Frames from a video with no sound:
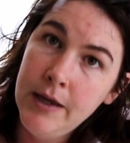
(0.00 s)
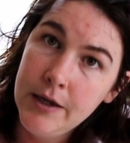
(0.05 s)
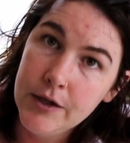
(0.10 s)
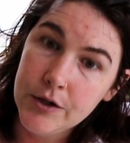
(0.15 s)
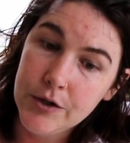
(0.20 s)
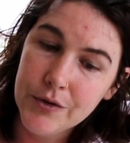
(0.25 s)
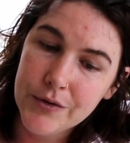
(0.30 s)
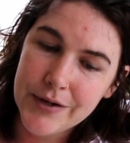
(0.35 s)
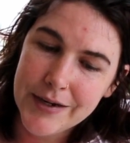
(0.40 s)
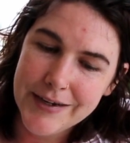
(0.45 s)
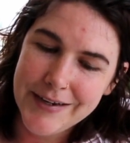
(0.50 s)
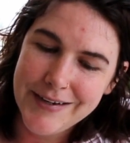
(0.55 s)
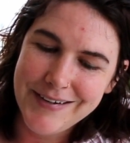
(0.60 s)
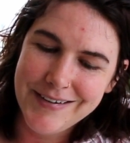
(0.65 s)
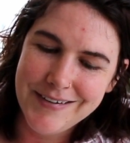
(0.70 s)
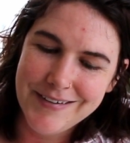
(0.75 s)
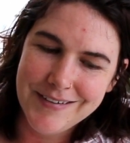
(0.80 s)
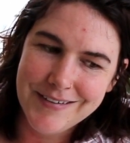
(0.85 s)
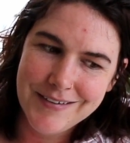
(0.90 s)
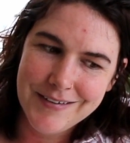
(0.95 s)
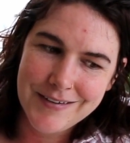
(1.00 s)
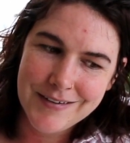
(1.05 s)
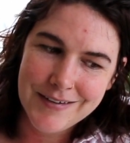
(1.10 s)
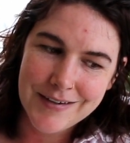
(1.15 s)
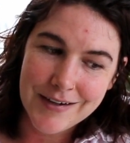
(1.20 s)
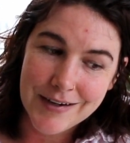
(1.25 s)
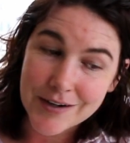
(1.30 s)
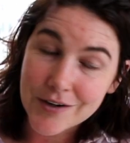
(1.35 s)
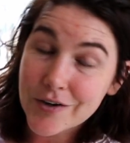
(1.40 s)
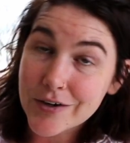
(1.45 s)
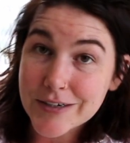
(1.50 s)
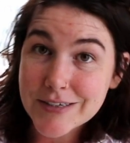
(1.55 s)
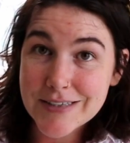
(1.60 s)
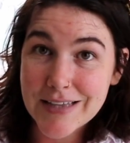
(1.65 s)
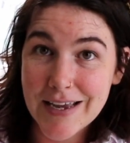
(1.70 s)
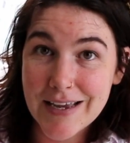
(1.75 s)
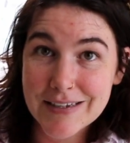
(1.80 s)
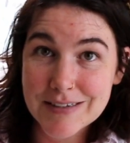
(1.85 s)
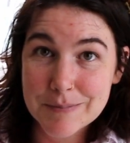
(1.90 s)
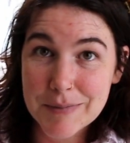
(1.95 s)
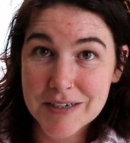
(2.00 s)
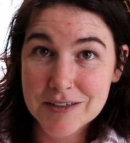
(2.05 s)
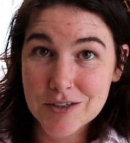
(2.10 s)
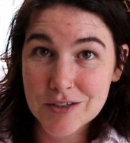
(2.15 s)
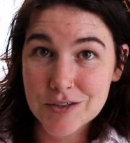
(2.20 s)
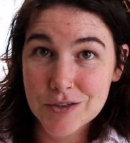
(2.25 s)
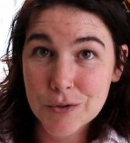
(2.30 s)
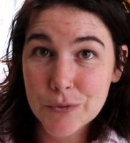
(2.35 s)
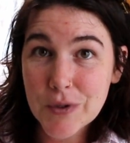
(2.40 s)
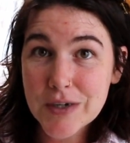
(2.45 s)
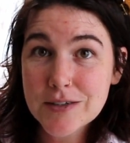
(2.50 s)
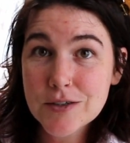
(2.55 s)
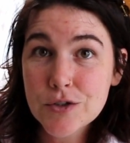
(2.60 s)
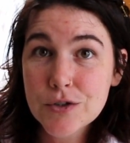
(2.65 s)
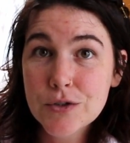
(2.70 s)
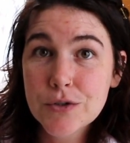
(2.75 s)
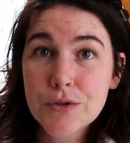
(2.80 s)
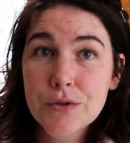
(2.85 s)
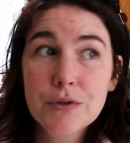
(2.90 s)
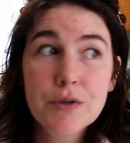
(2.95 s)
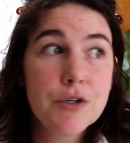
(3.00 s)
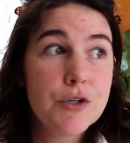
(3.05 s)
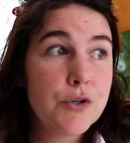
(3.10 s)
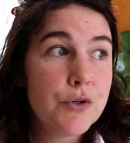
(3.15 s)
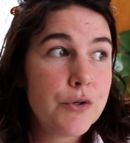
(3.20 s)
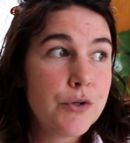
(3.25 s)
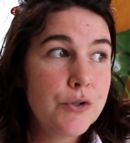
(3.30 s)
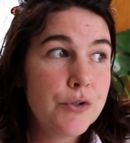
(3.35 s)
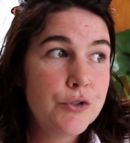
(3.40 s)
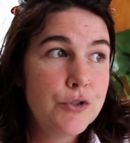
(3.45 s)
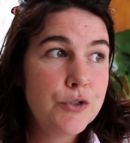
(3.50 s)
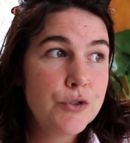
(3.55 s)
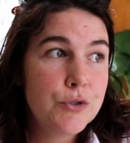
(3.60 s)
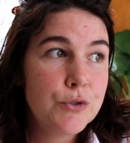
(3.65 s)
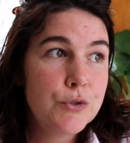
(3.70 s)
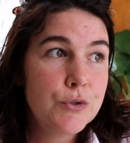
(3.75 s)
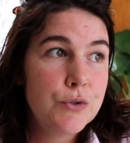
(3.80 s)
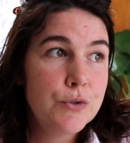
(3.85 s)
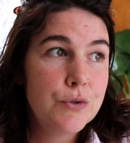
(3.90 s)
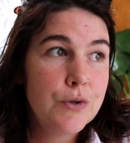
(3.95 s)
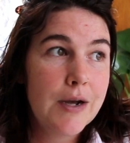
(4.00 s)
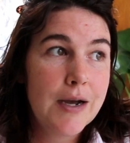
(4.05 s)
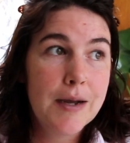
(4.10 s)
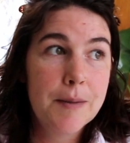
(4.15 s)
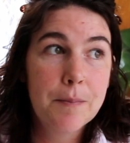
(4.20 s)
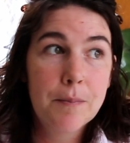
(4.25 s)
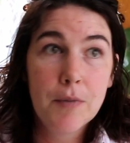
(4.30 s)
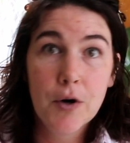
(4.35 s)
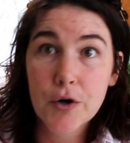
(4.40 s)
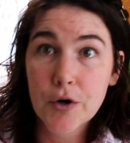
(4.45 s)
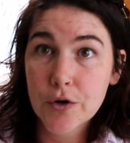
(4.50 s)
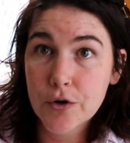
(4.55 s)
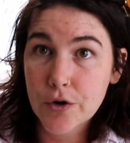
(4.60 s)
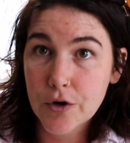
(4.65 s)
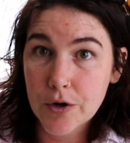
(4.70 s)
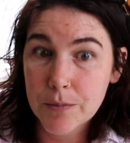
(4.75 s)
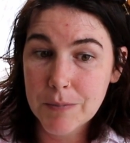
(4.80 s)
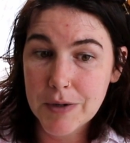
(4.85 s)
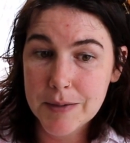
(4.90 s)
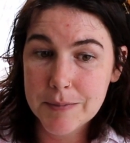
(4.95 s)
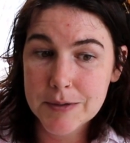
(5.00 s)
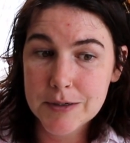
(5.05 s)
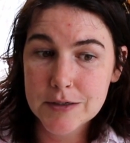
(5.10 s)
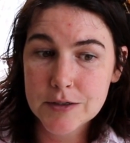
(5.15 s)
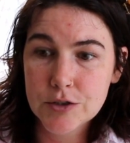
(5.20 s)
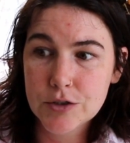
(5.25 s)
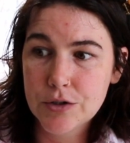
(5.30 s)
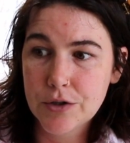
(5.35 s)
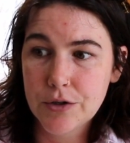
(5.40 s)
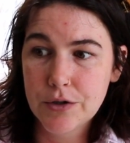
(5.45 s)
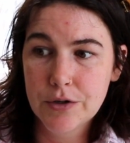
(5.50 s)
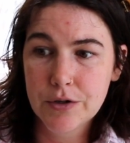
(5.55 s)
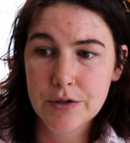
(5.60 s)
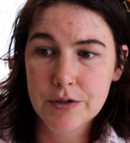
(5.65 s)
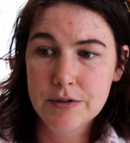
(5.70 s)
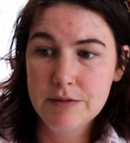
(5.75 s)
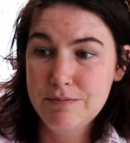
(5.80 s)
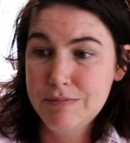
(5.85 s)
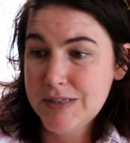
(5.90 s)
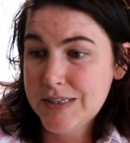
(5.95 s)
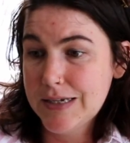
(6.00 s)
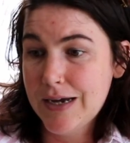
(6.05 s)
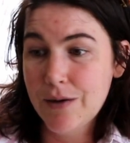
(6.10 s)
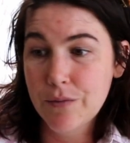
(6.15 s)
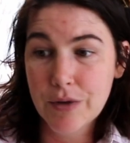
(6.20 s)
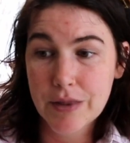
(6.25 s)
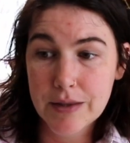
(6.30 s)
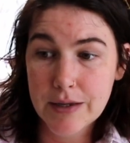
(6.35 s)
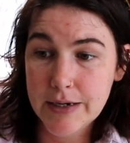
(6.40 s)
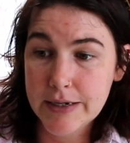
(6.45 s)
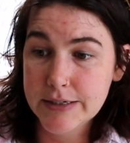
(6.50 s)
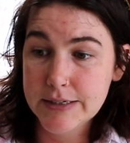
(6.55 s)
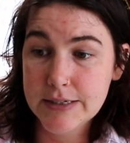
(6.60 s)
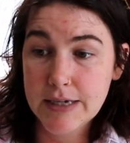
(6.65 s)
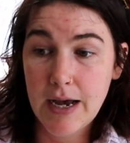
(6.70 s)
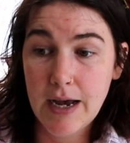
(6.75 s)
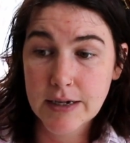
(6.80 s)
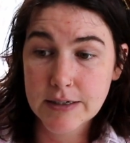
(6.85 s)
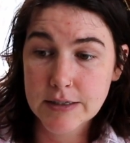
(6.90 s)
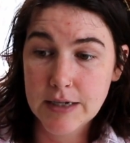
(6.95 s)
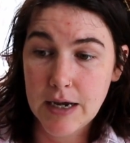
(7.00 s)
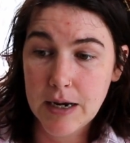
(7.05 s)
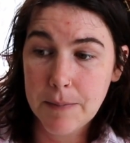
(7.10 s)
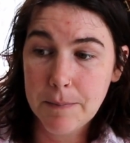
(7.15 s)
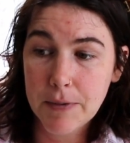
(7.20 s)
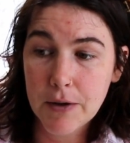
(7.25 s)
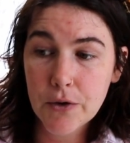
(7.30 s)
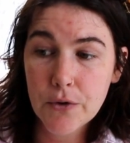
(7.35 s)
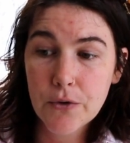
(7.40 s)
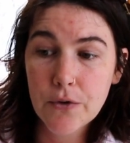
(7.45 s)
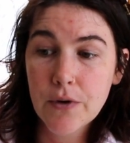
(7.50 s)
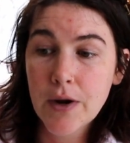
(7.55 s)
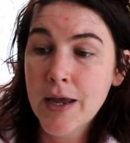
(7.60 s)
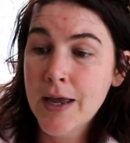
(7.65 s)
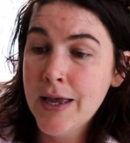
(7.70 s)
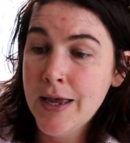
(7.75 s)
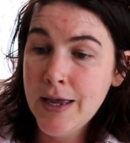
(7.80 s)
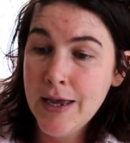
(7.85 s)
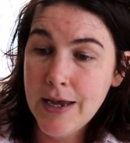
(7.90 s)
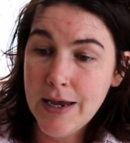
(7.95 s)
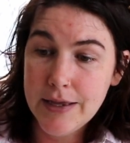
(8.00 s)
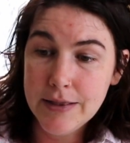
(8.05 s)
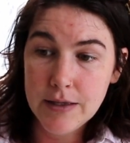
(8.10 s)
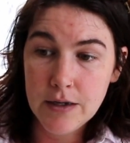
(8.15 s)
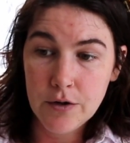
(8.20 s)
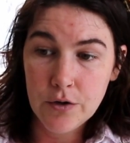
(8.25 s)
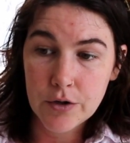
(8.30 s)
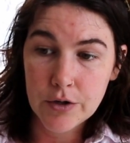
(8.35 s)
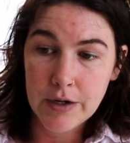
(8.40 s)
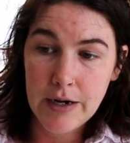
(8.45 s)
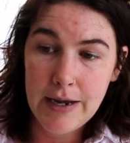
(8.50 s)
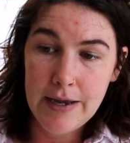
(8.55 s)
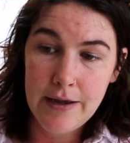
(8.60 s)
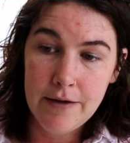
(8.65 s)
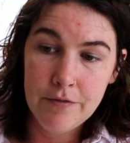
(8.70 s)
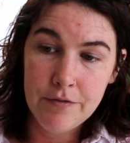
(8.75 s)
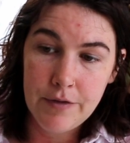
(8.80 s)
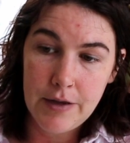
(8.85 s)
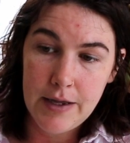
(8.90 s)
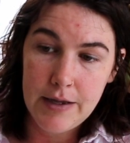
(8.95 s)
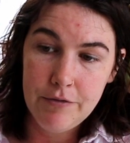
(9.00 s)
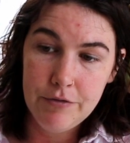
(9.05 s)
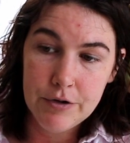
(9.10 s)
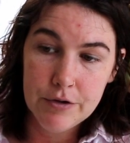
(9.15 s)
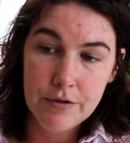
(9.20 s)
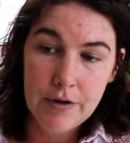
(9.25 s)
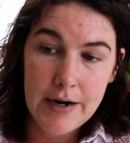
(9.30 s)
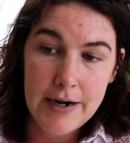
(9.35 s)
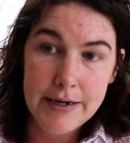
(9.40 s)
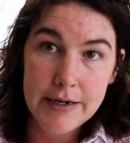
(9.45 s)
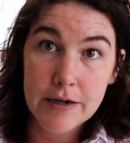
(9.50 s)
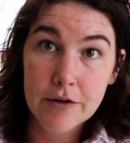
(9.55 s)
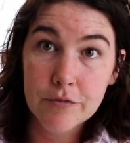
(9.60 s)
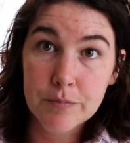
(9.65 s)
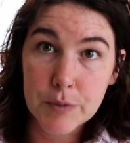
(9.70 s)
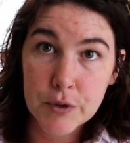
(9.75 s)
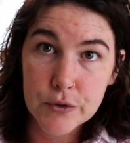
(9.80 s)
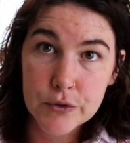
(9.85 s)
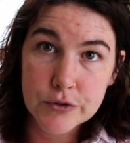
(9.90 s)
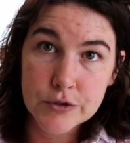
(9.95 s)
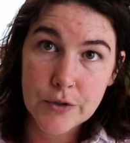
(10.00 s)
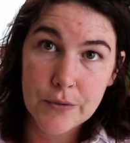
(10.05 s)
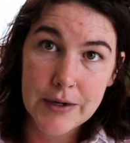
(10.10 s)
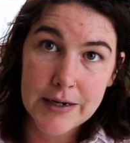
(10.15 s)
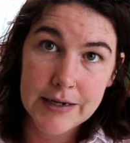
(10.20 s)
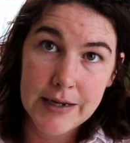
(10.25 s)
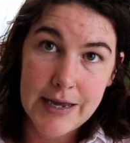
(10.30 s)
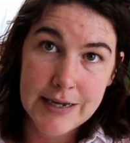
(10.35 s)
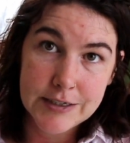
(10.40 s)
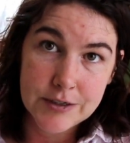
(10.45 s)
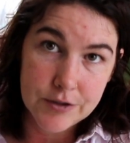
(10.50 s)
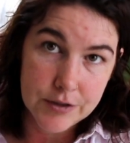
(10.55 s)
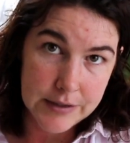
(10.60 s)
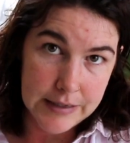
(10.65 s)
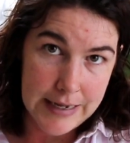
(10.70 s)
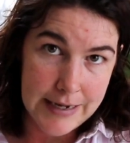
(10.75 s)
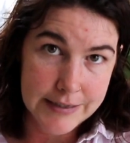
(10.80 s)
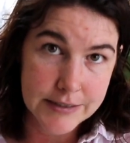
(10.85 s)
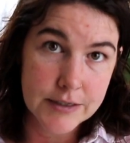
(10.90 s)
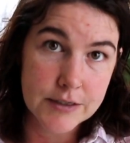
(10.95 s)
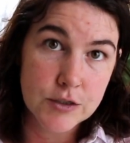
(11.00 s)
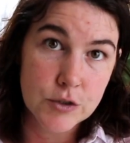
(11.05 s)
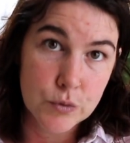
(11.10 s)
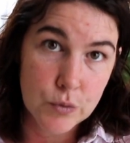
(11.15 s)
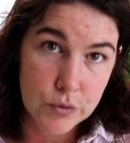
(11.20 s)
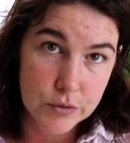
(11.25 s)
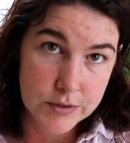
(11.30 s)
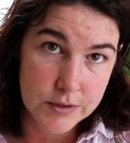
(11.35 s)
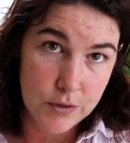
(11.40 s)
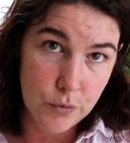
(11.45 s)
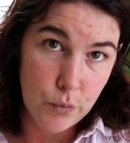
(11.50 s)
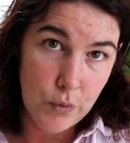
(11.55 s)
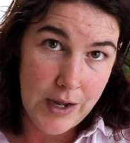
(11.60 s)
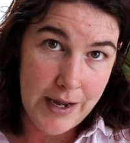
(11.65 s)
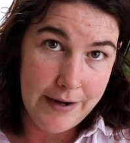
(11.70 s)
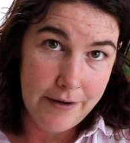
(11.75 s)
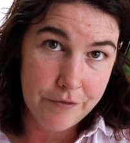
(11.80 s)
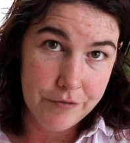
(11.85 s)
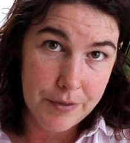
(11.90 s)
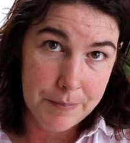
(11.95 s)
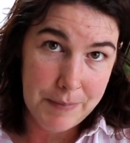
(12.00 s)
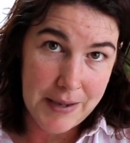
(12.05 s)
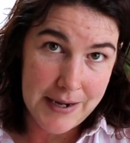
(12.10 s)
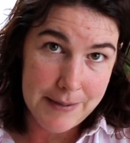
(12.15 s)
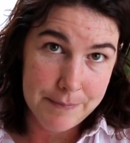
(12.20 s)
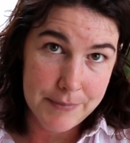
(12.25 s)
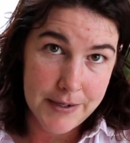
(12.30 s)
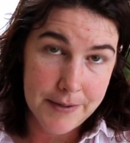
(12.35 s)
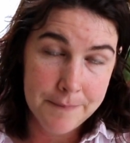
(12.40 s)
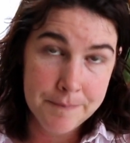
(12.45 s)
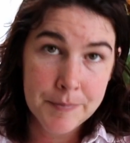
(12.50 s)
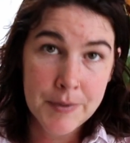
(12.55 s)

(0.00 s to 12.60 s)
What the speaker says: You can increase that as much as you want to. You could do a monochrome image, so you could start with a dark blue, and then you could have a variety of blues going lighter and lighter towards the white of the paper.